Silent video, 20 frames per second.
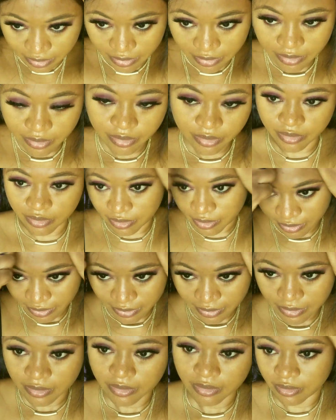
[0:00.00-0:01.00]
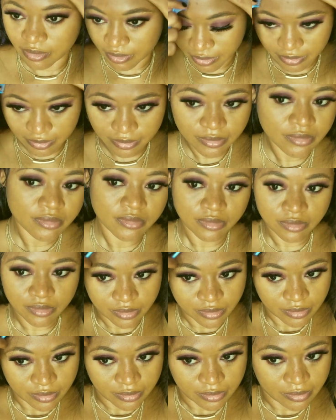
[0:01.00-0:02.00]
After I'm done parting the hair, I'm just
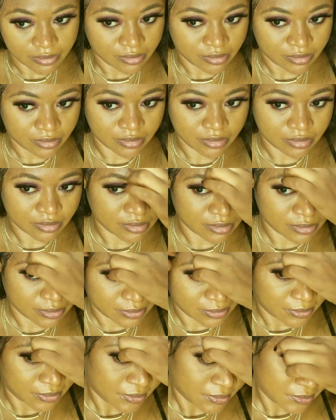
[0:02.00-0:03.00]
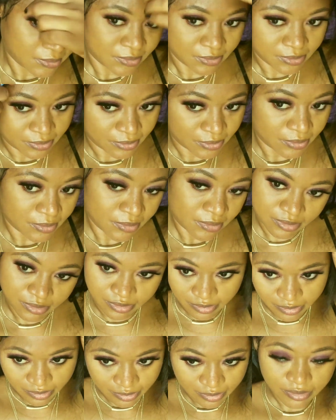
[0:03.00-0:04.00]
going to use my styling
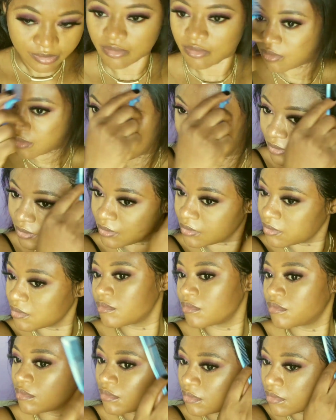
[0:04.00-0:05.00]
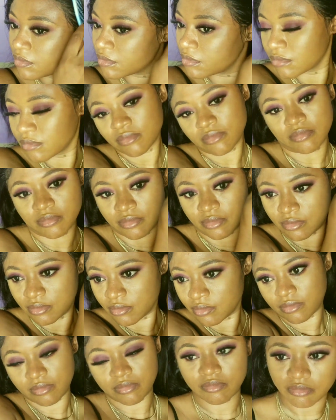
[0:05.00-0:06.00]
foam to